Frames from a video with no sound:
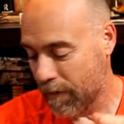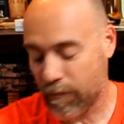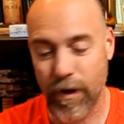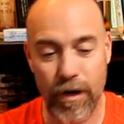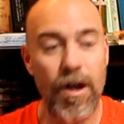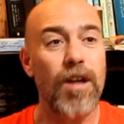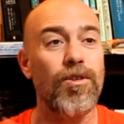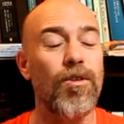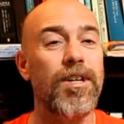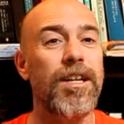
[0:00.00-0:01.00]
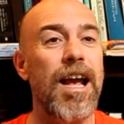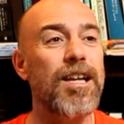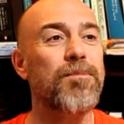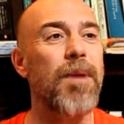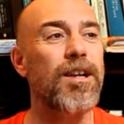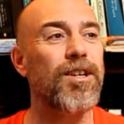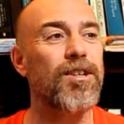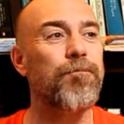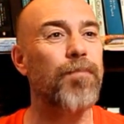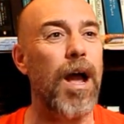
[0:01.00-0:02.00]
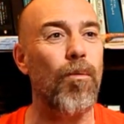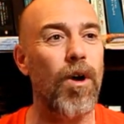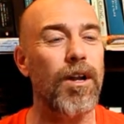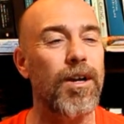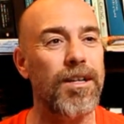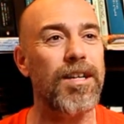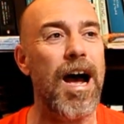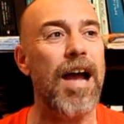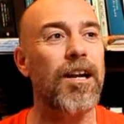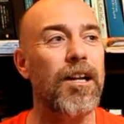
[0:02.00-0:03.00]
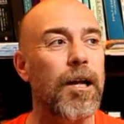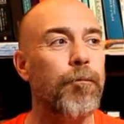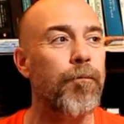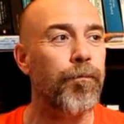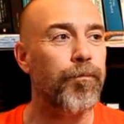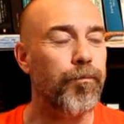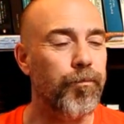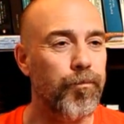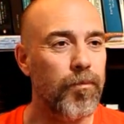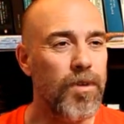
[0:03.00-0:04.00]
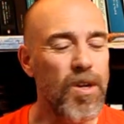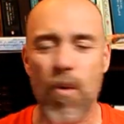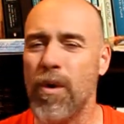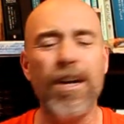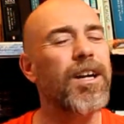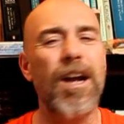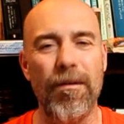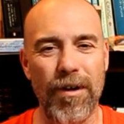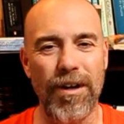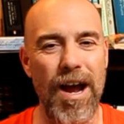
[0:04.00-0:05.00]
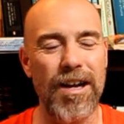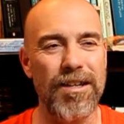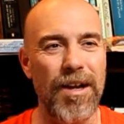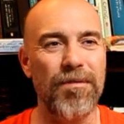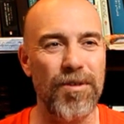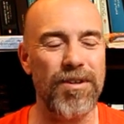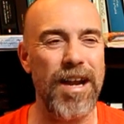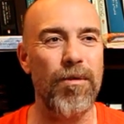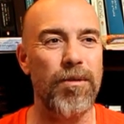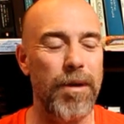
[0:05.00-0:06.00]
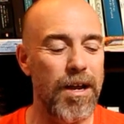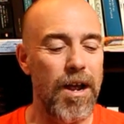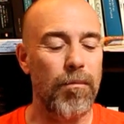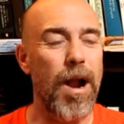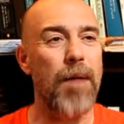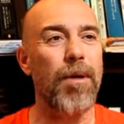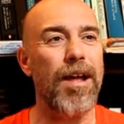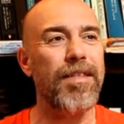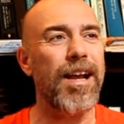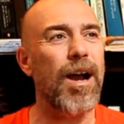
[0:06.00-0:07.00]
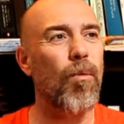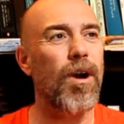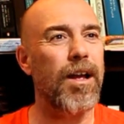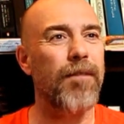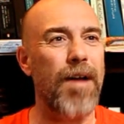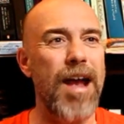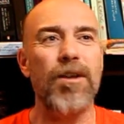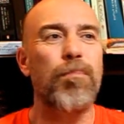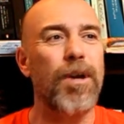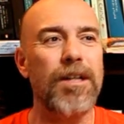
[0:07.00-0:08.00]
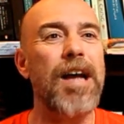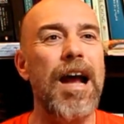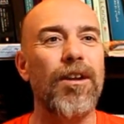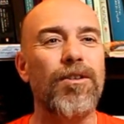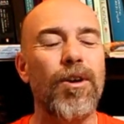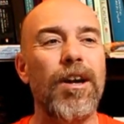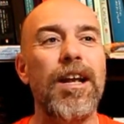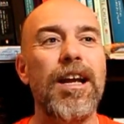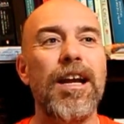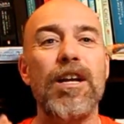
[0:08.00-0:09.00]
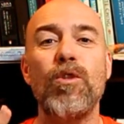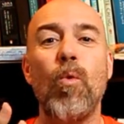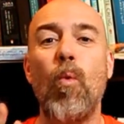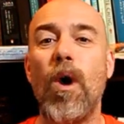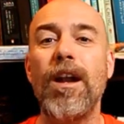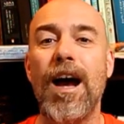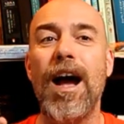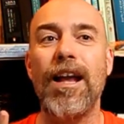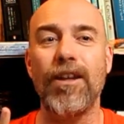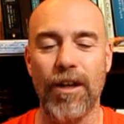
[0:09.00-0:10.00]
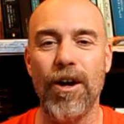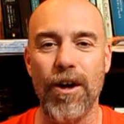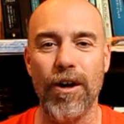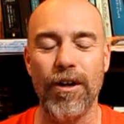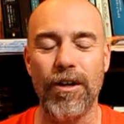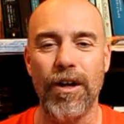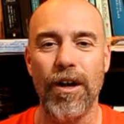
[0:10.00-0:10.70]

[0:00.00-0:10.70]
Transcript: for you. So today's message, I want to entitle it we're going to cover a lot of stuff, so stay with me. But but I think I want to if I had to put a title to it is what I learned